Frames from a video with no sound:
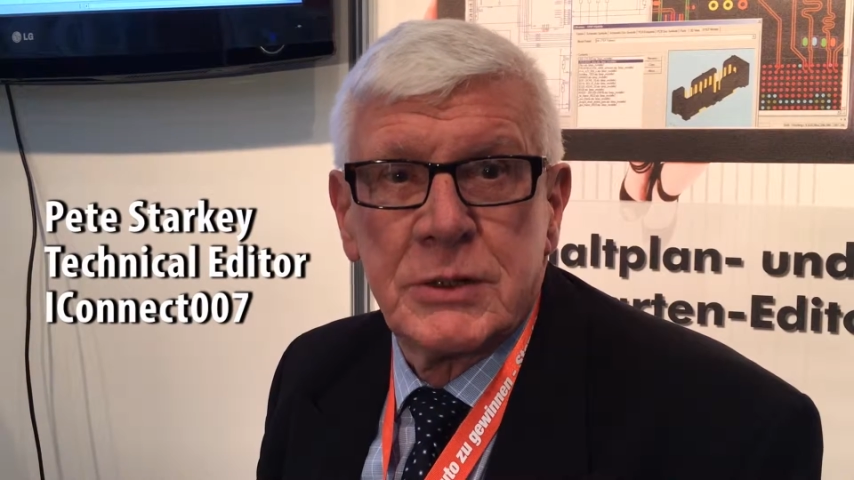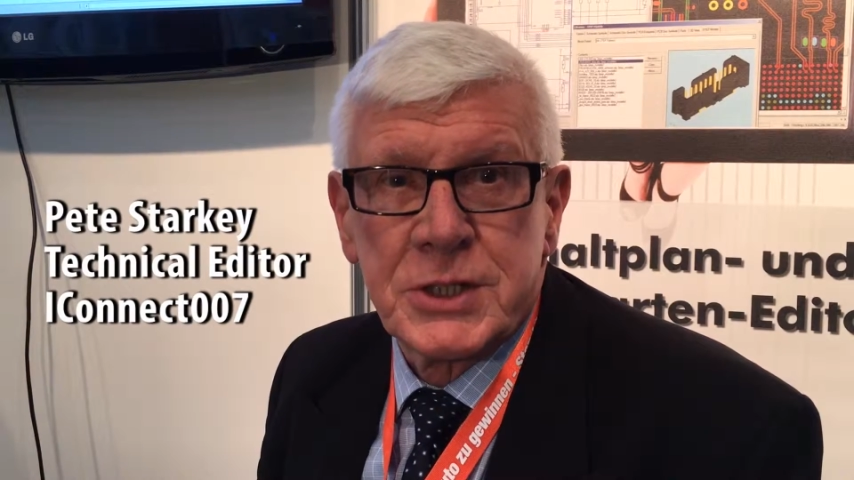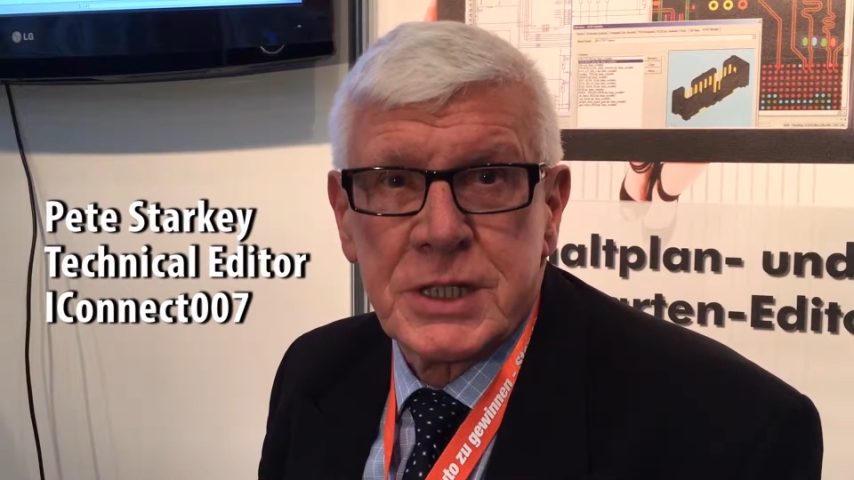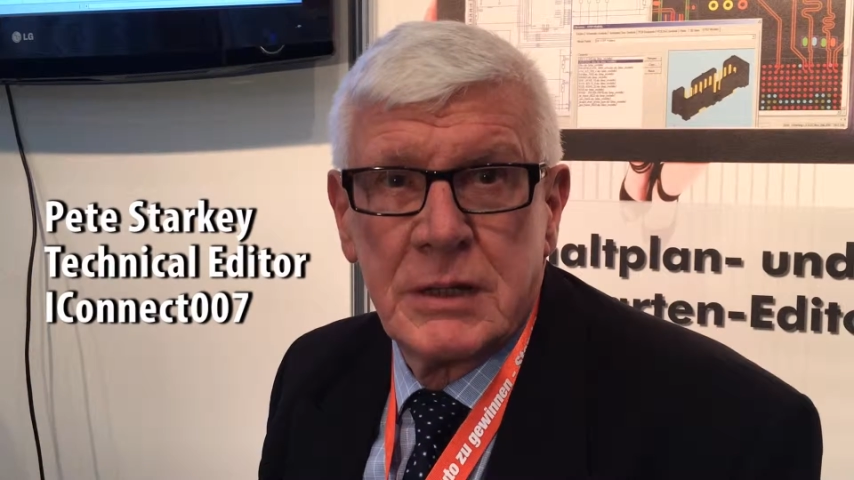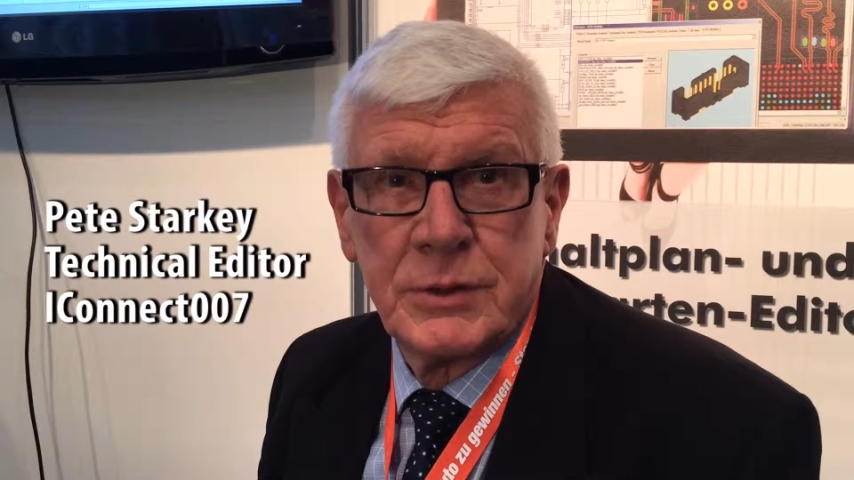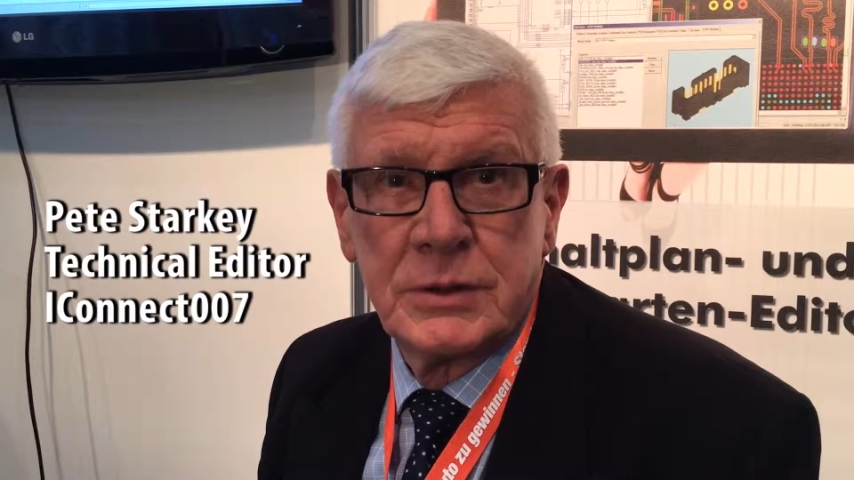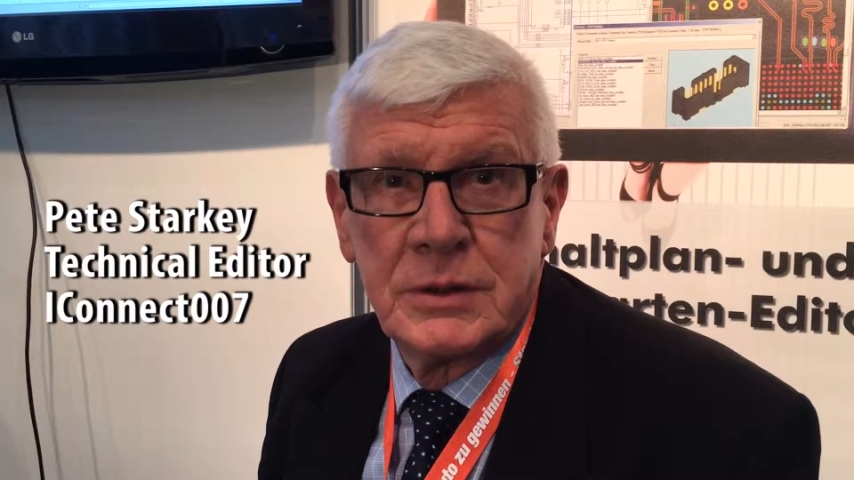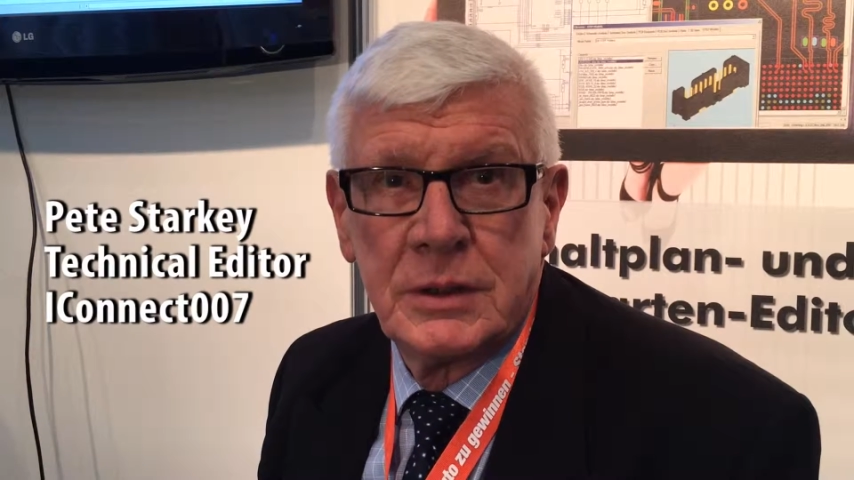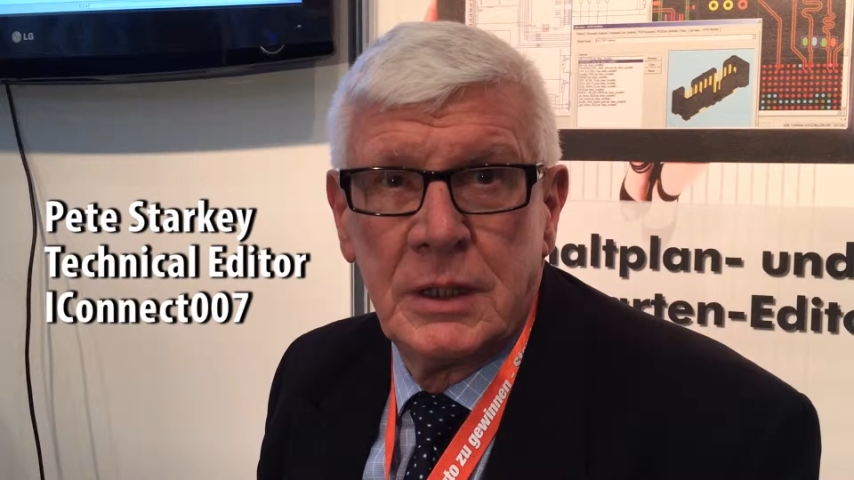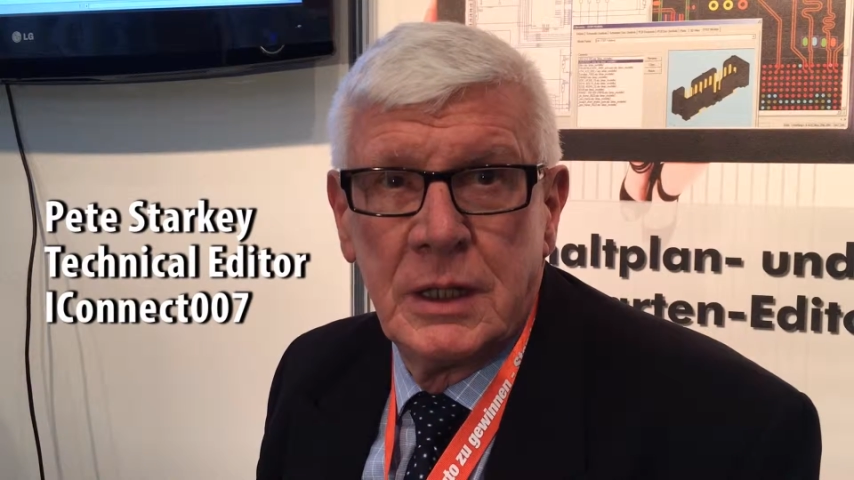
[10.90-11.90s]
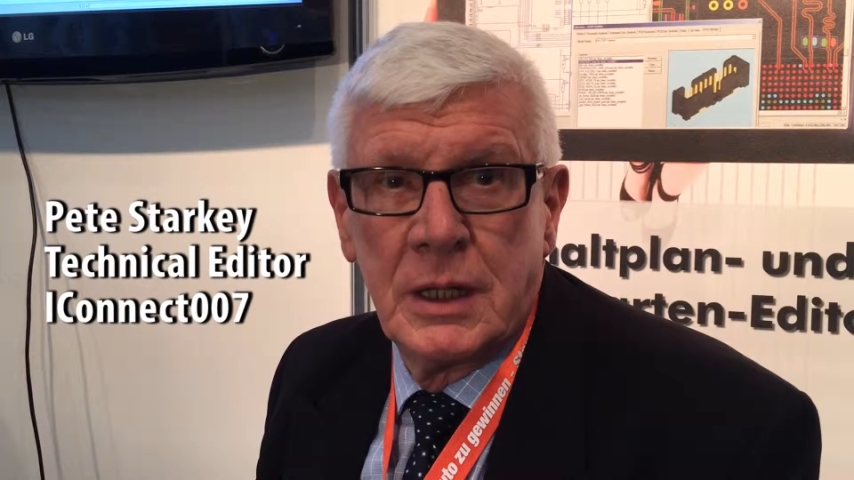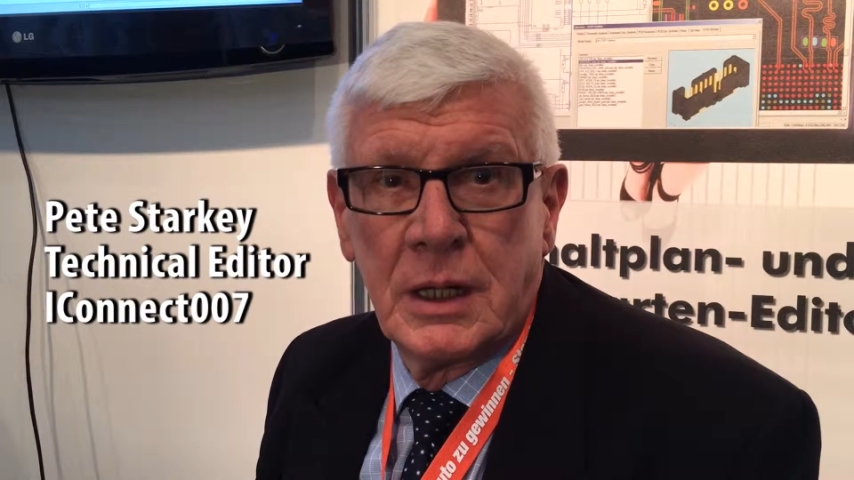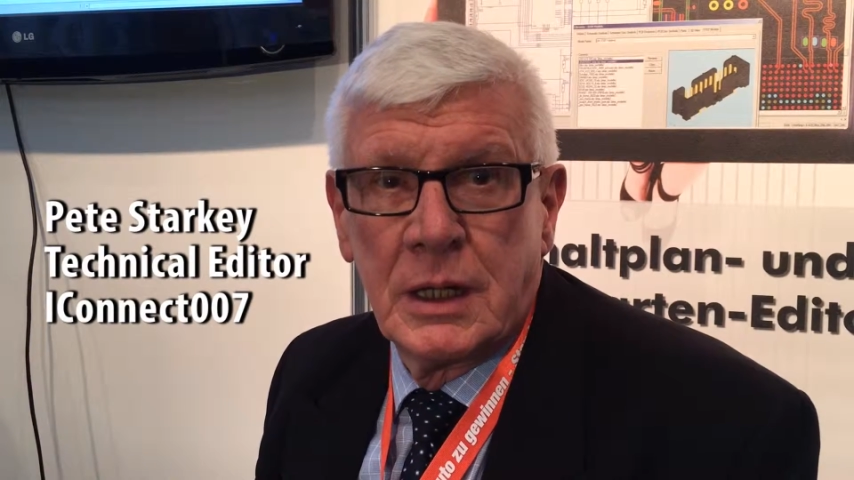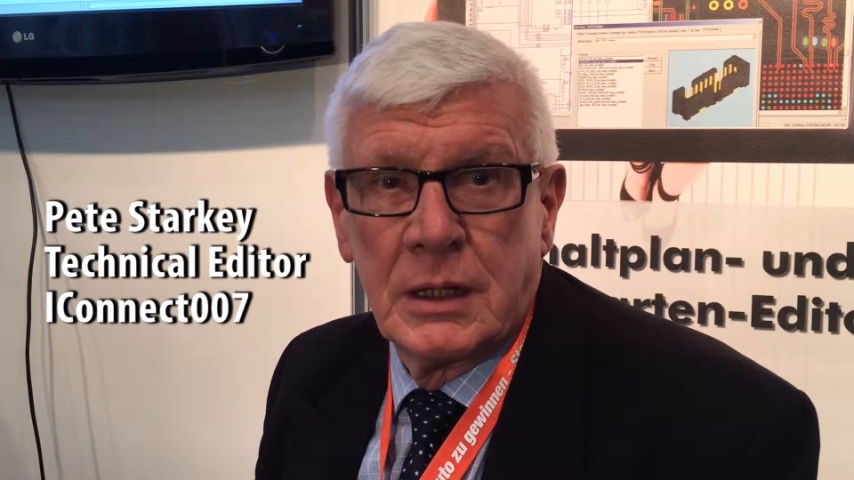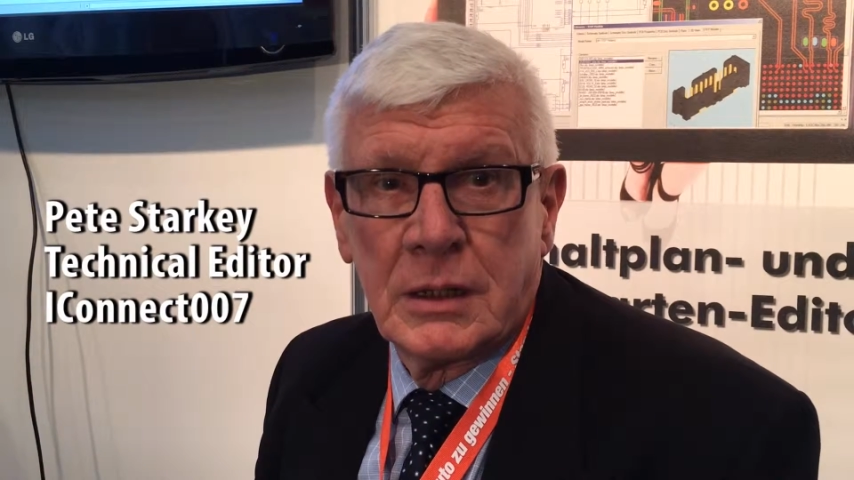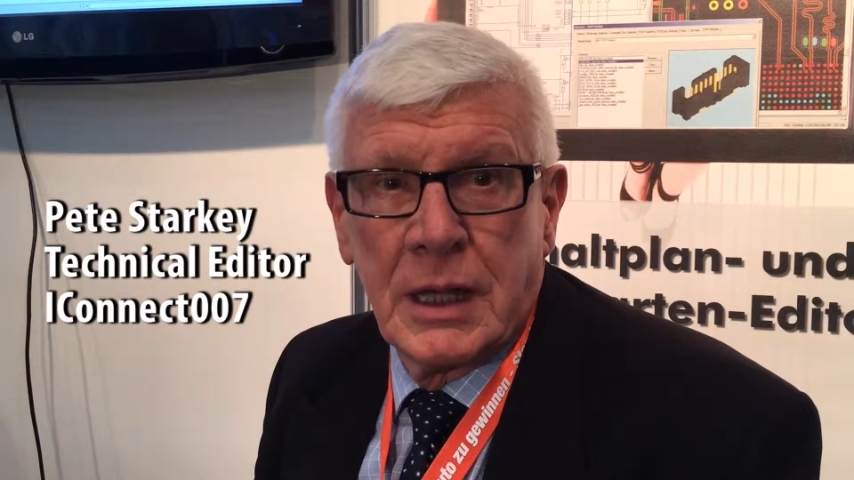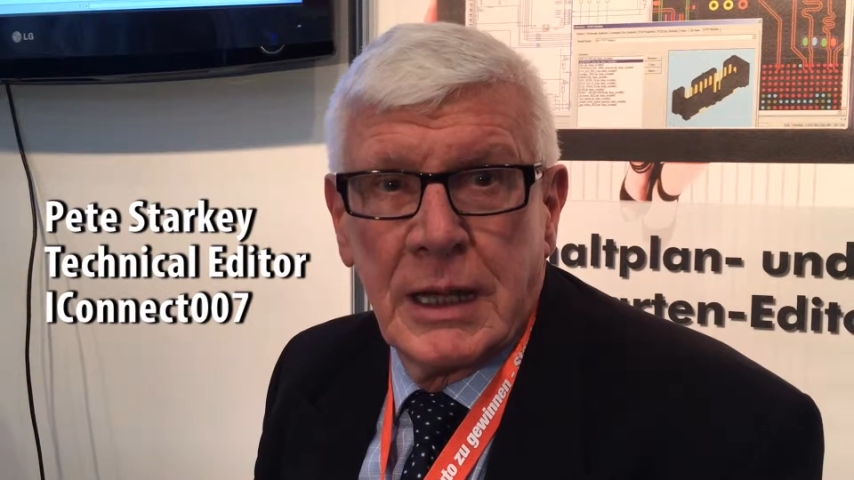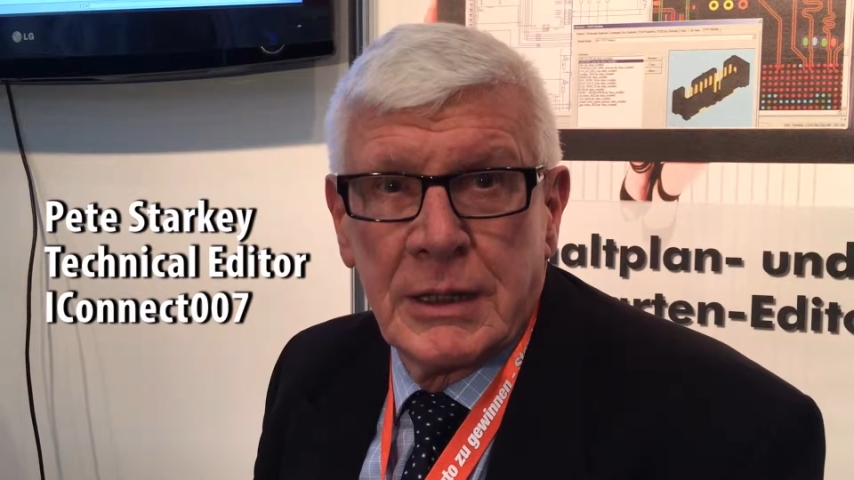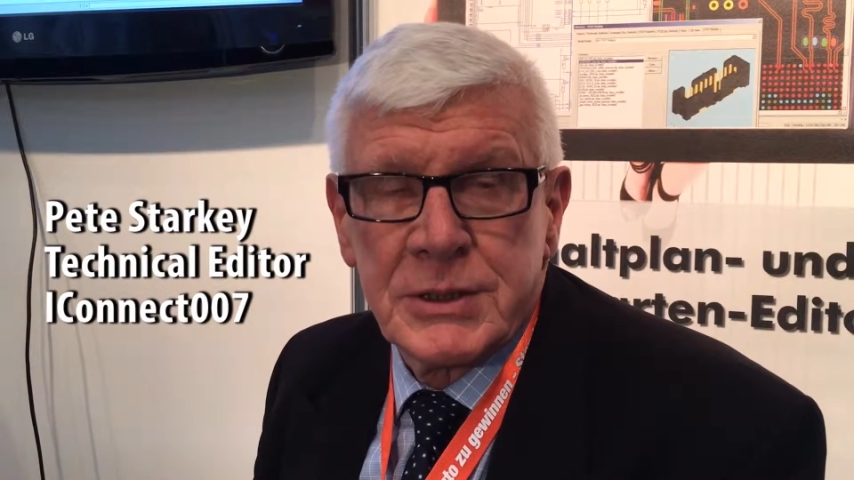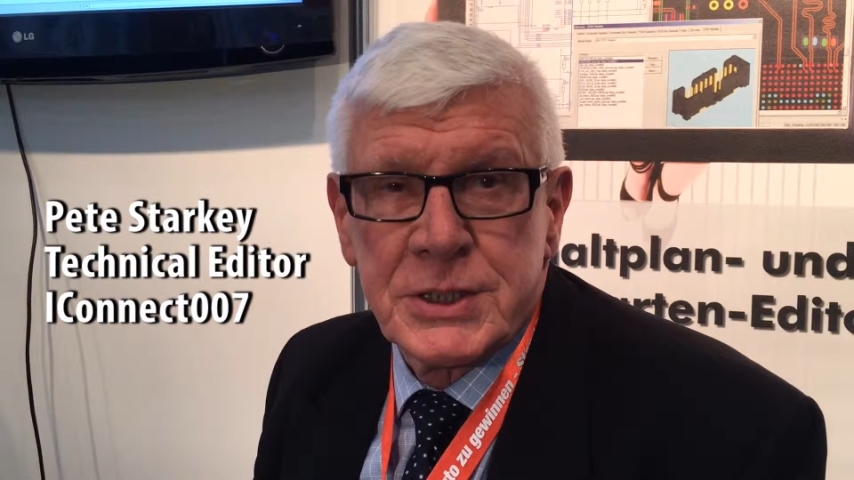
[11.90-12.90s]
007
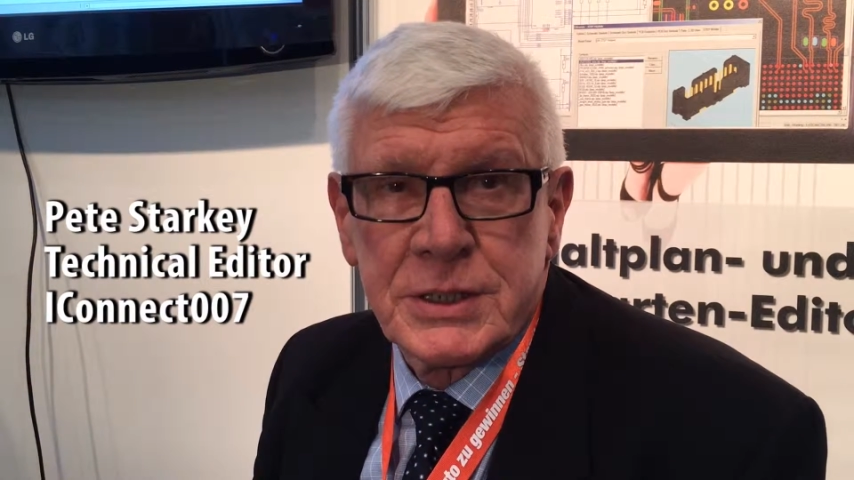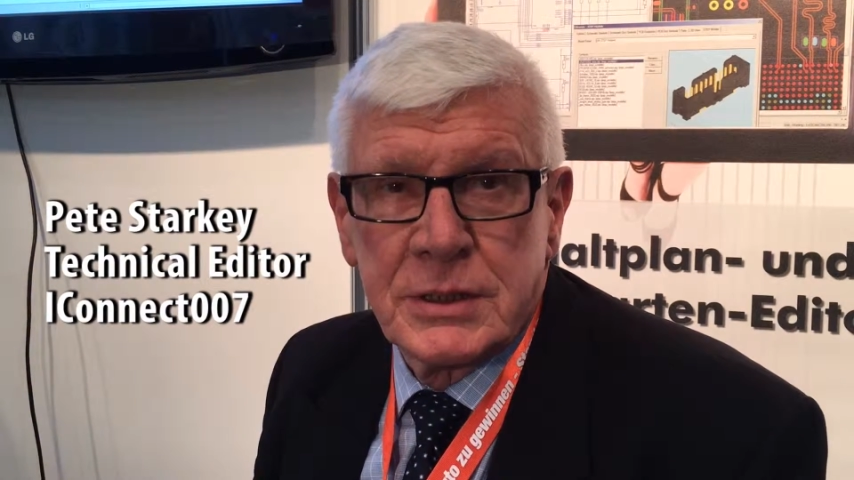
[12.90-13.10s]
at